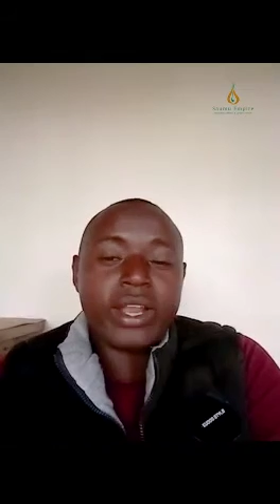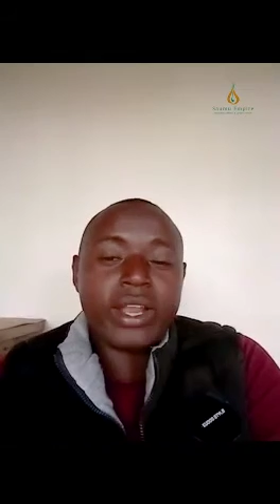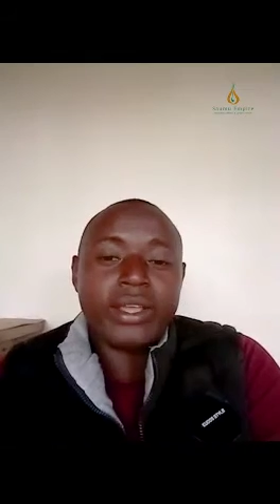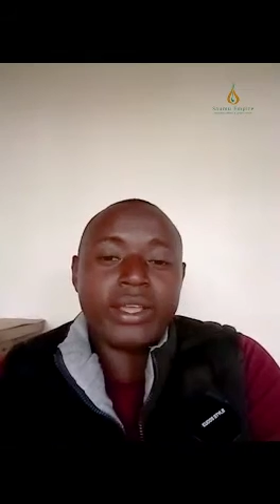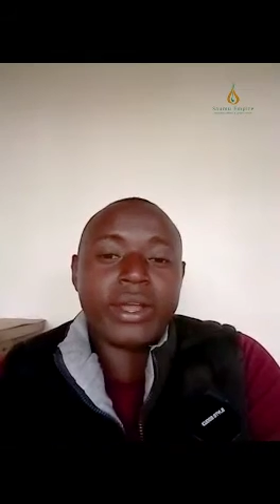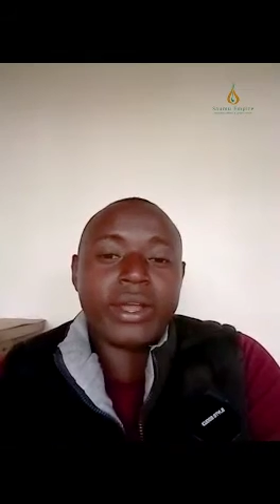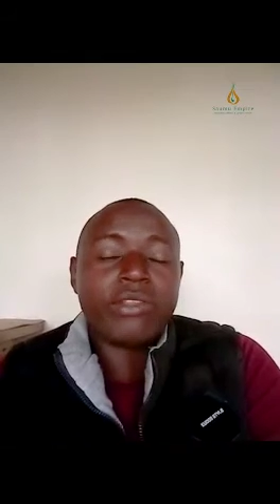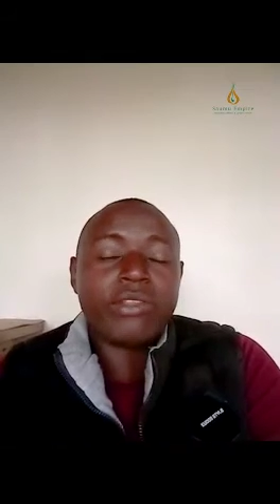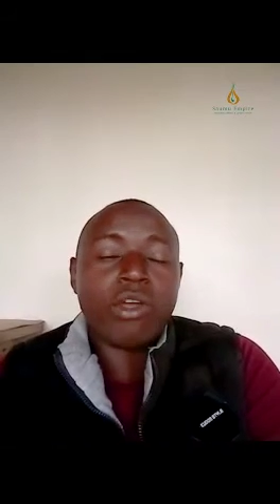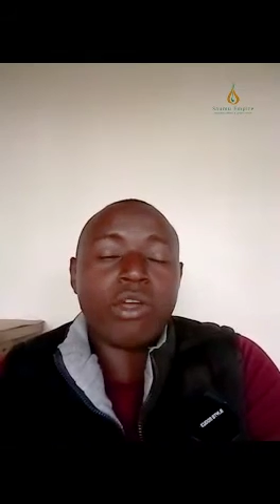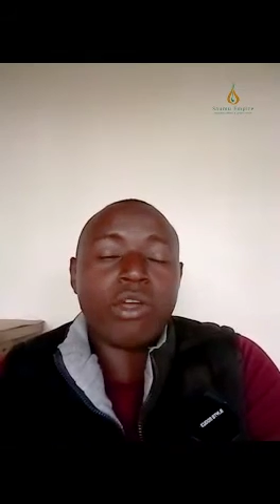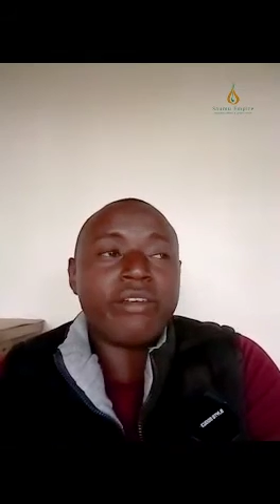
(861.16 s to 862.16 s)
You can get
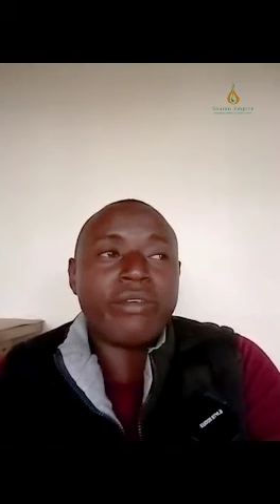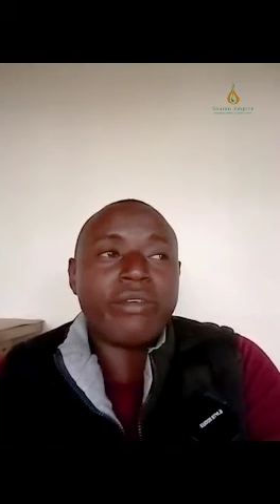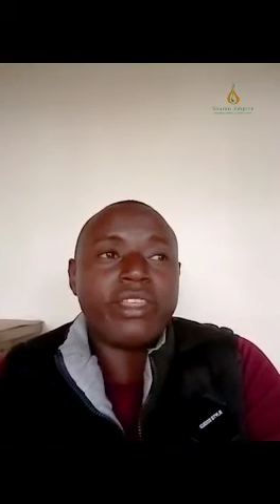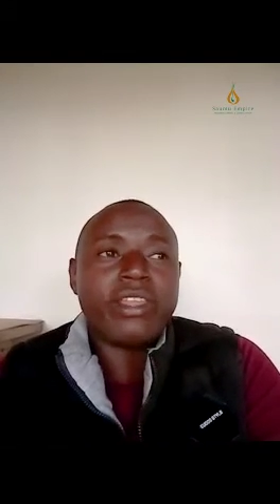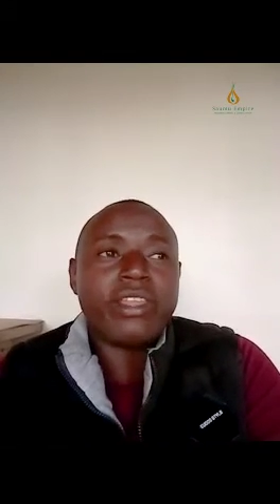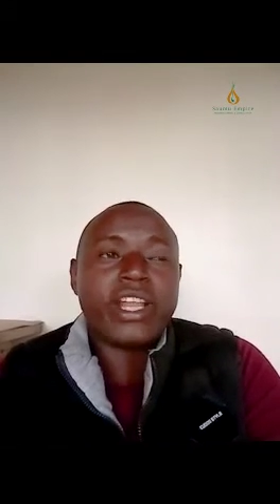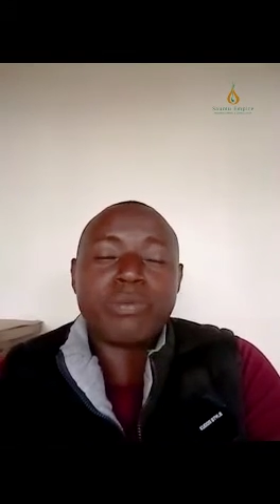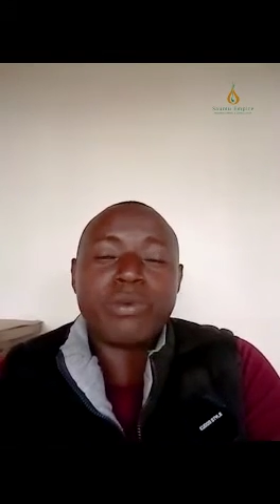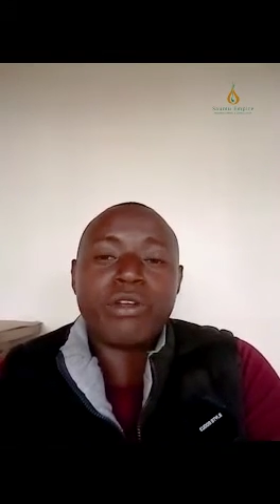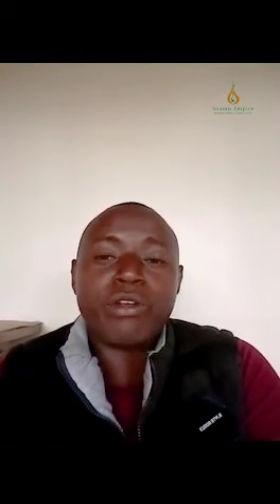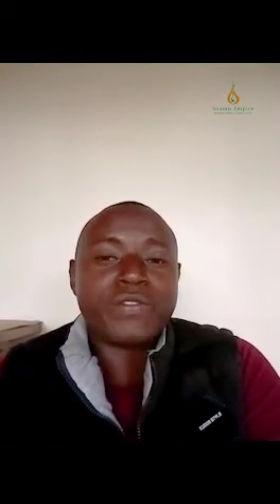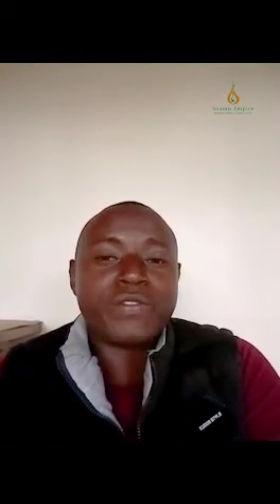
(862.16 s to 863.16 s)
your money within the grace
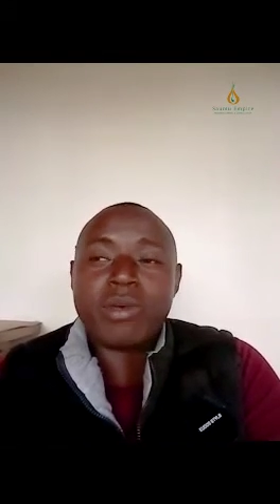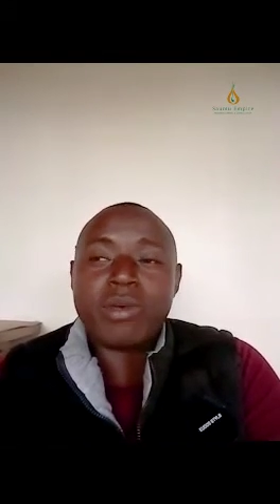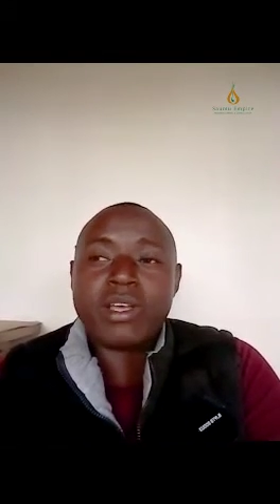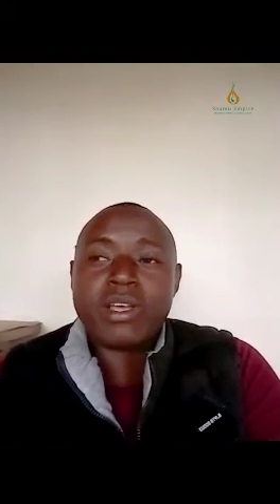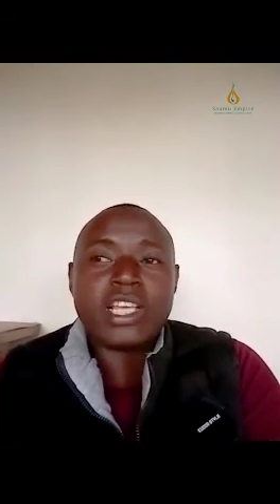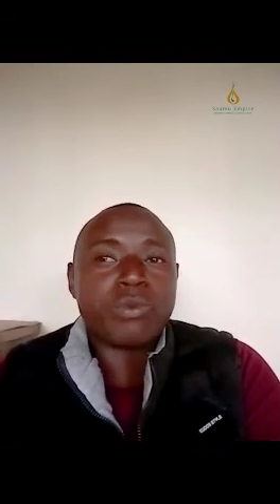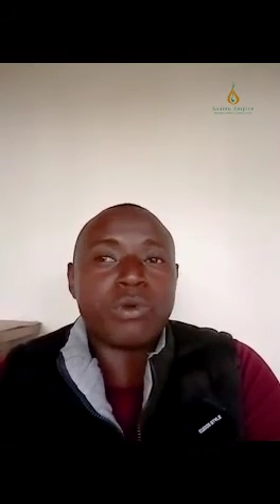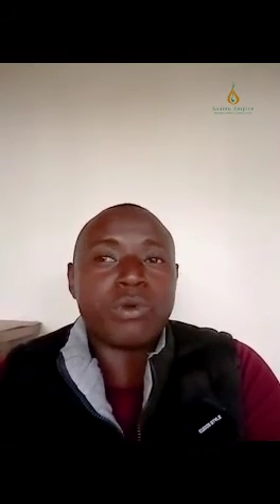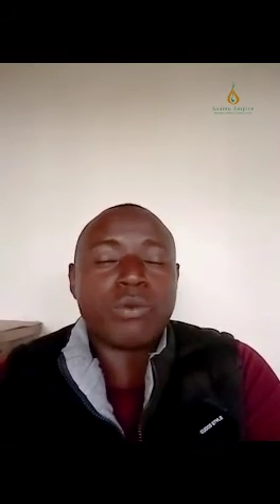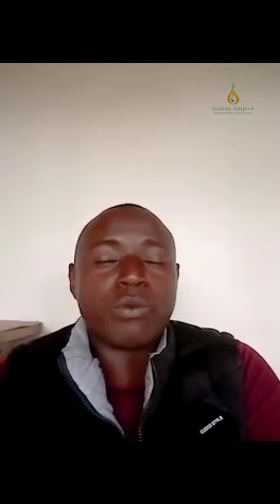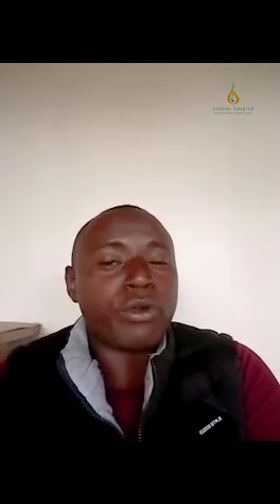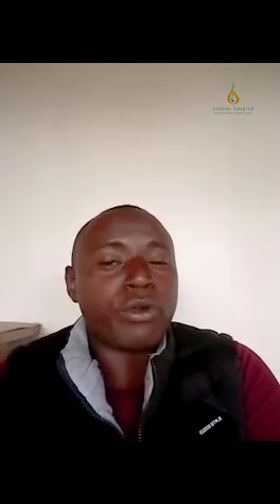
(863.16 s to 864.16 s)
period of 6 months just because
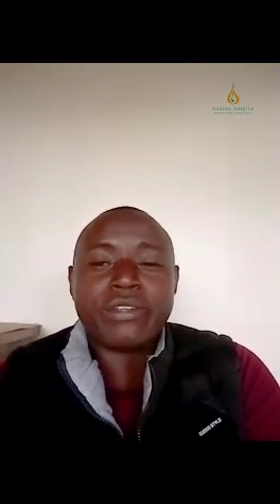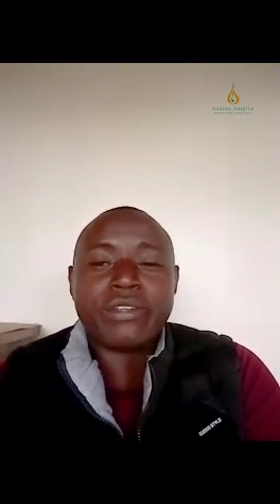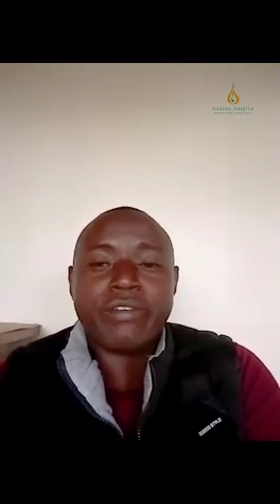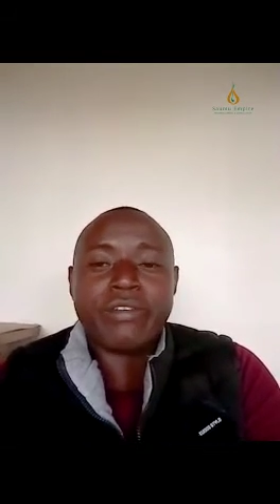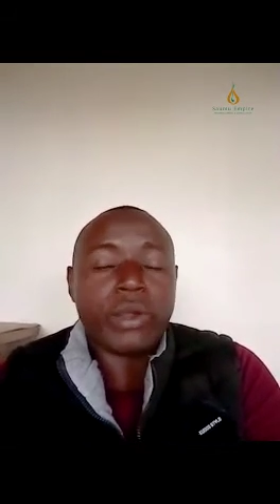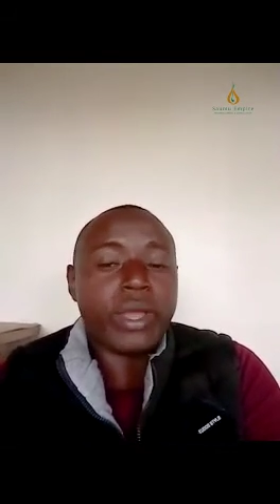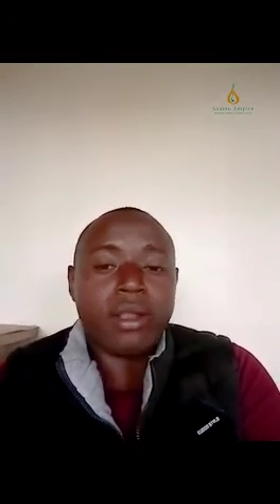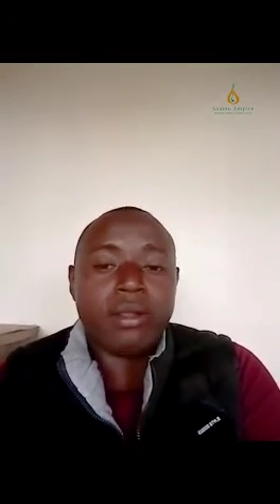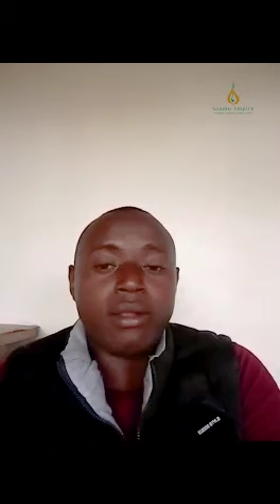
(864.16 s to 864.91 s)
the production is very well.